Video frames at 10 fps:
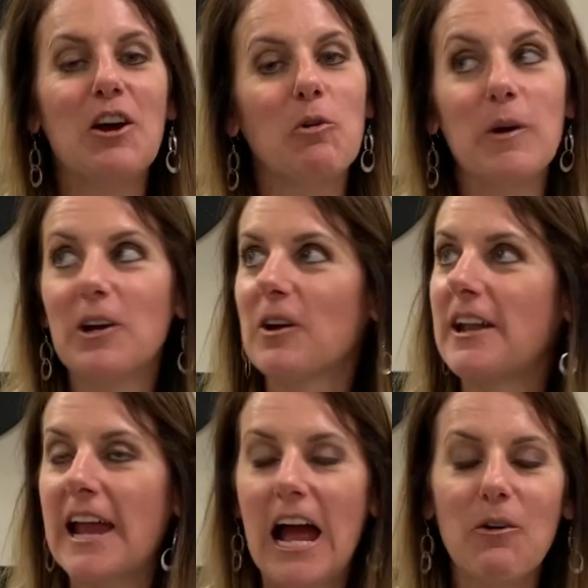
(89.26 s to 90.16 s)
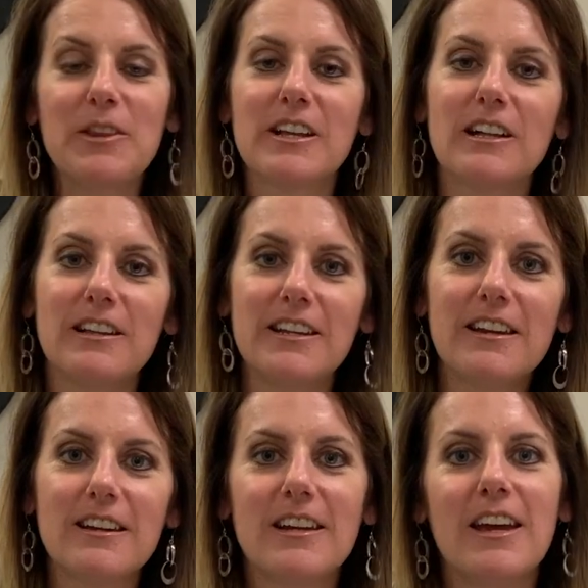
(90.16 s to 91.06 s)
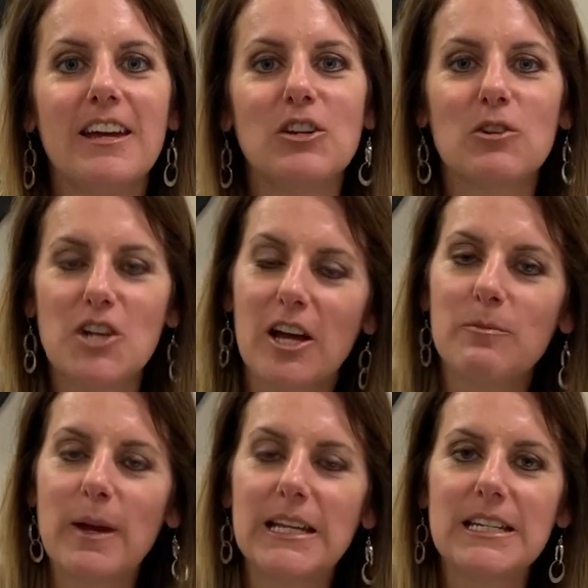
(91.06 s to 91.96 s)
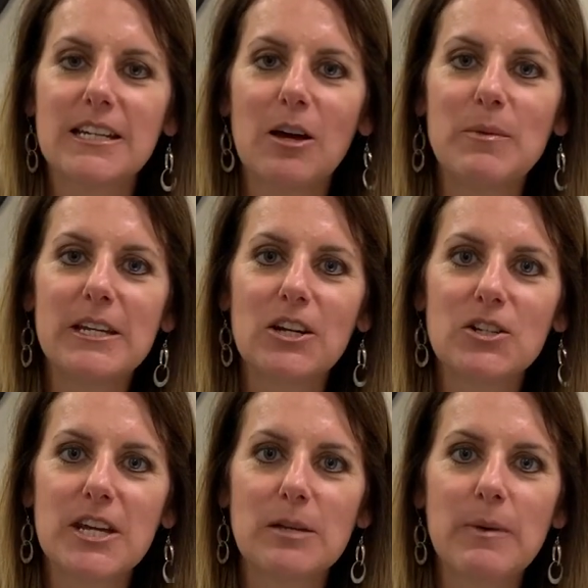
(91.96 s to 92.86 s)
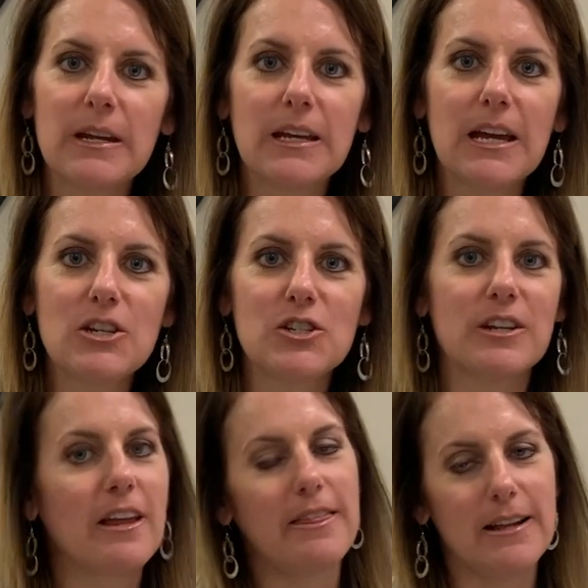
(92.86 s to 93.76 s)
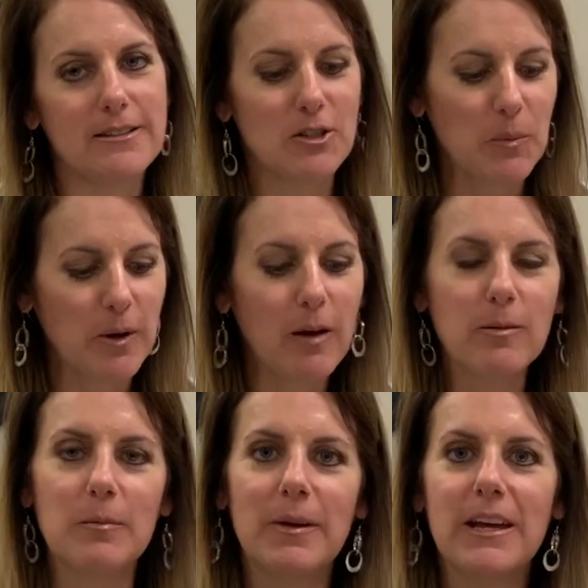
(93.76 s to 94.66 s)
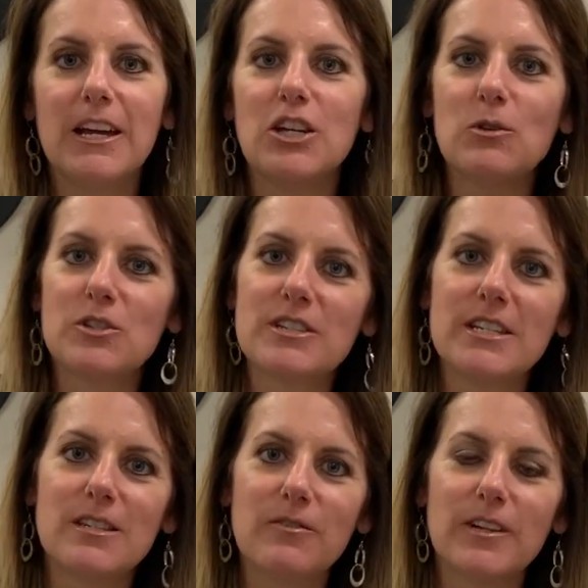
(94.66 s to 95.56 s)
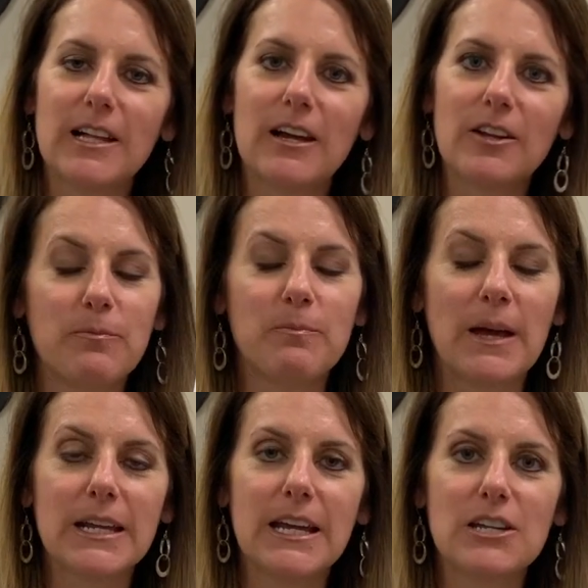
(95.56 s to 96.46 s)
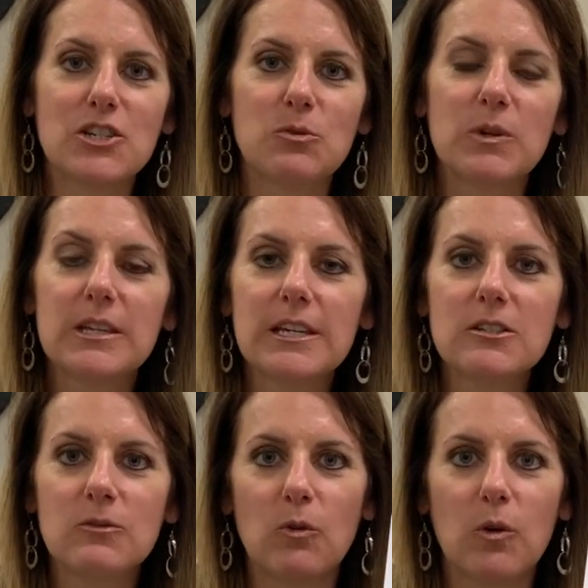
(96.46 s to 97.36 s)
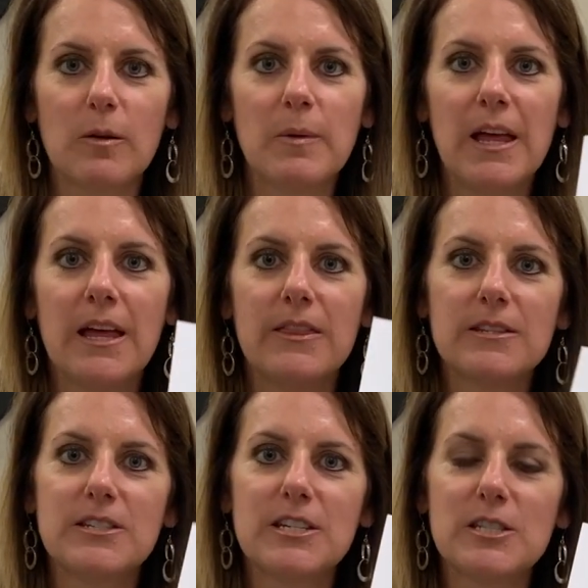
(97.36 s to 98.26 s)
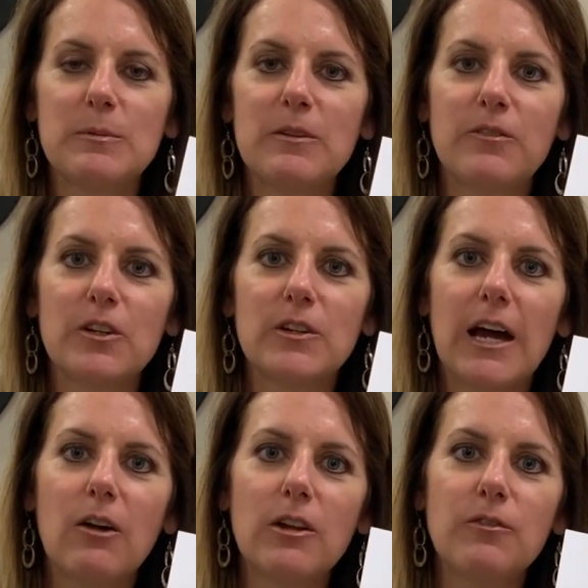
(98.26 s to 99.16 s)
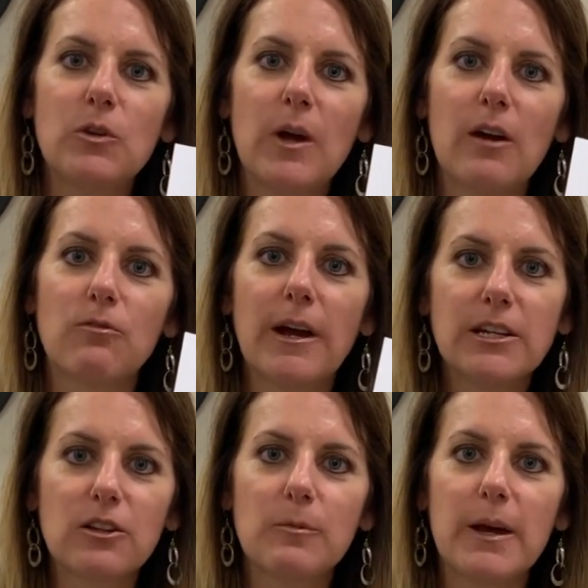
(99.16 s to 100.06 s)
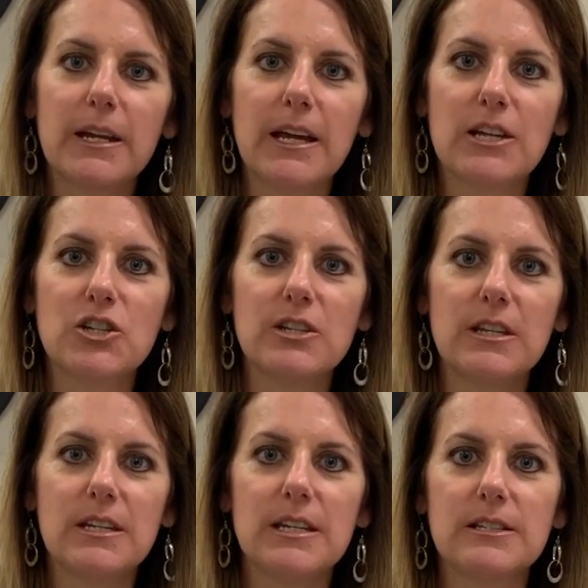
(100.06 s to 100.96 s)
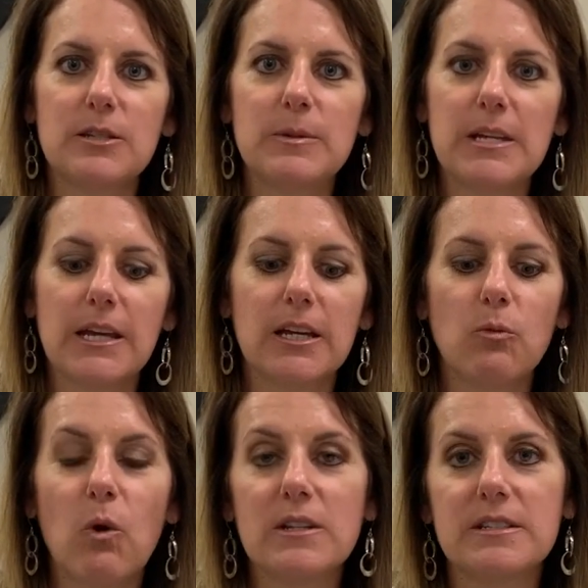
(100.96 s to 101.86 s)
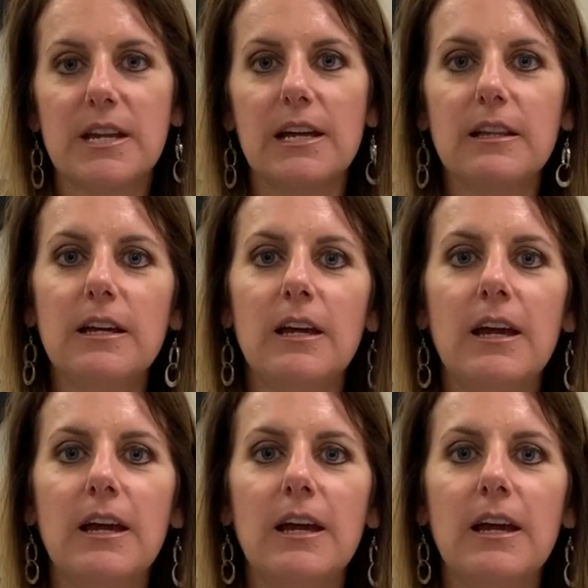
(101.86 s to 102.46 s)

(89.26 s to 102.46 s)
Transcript: We are now in the clinic. Your child may need to come in here and take medication. That's no problem. You just need to fill out a medication release form. This needs to be filled out if you have regular medication that needs to be taken once daily.